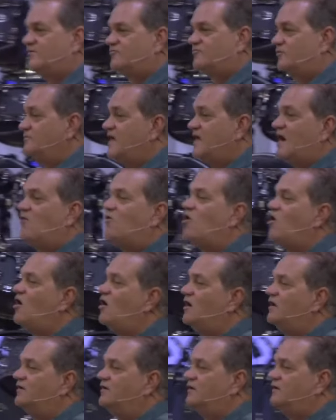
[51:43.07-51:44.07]
From now
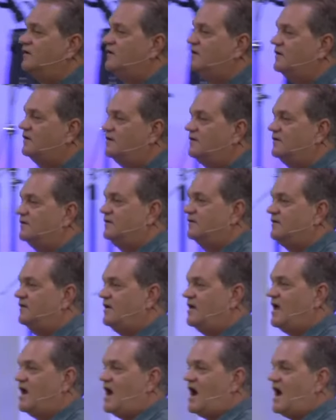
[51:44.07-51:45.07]
on,
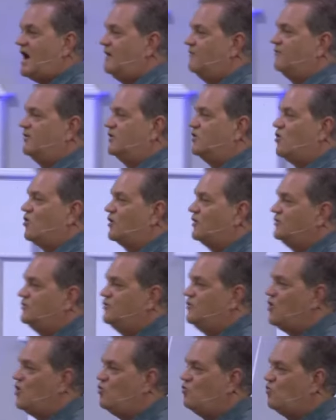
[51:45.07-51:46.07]
I regard
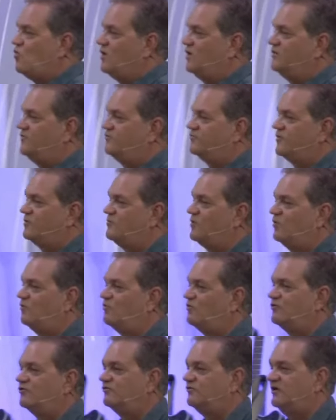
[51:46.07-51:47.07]
no one from a
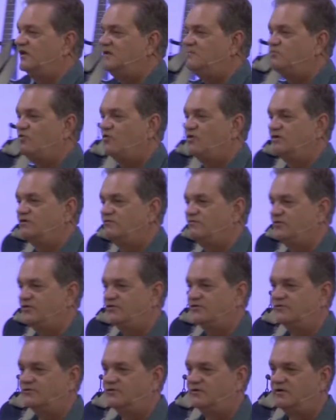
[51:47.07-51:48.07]
worldly point of
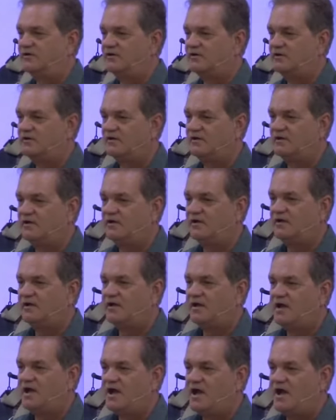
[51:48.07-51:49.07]
view.
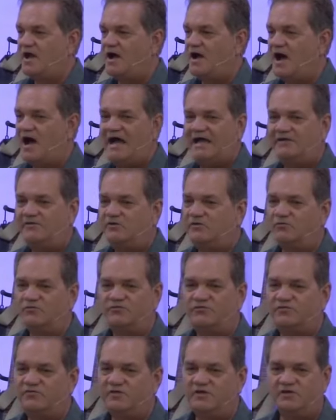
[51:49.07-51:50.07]
I
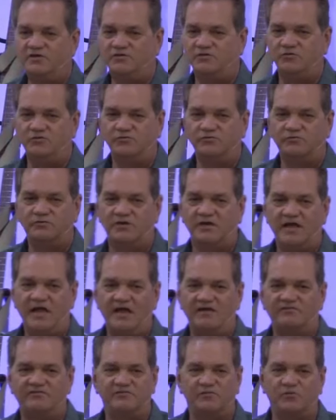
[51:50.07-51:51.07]
don't see you
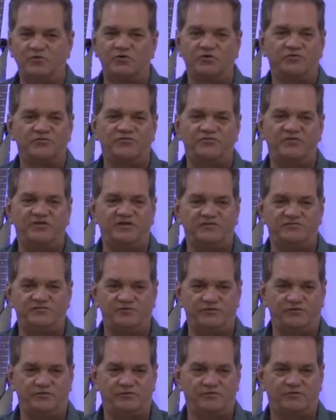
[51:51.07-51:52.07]
as the world sees
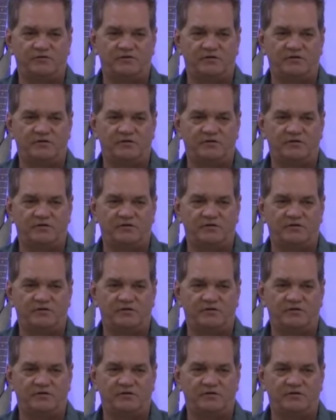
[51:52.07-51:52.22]
you.